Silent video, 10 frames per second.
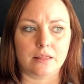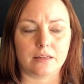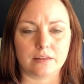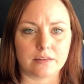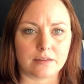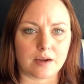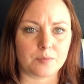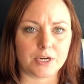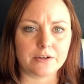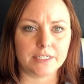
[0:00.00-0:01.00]
The
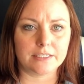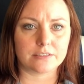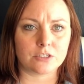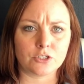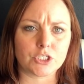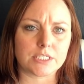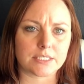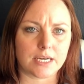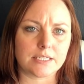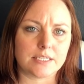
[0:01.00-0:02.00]
librarians, not
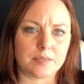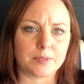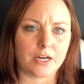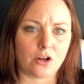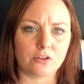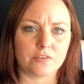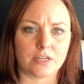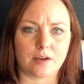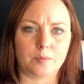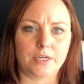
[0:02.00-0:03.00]
just Cussy, but all of
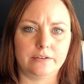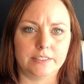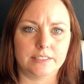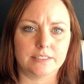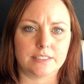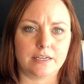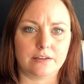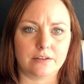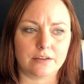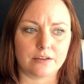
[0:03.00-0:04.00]
the librarians,
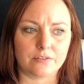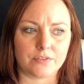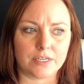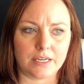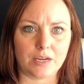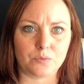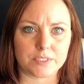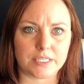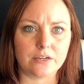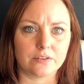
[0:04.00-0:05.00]
if the need
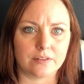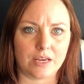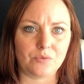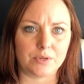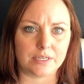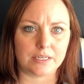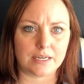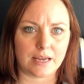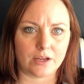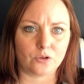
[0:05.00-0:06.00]
was there, then they would
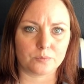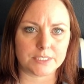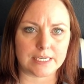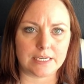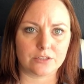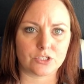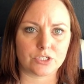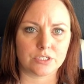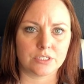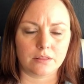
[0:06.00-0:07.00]
help
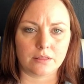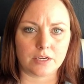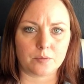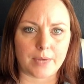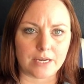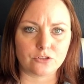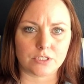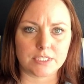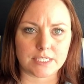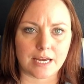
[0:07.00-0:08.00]
teach their
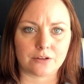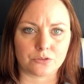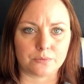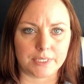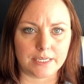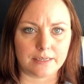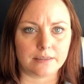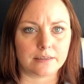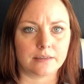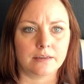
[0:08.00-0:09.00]
patrons how to read.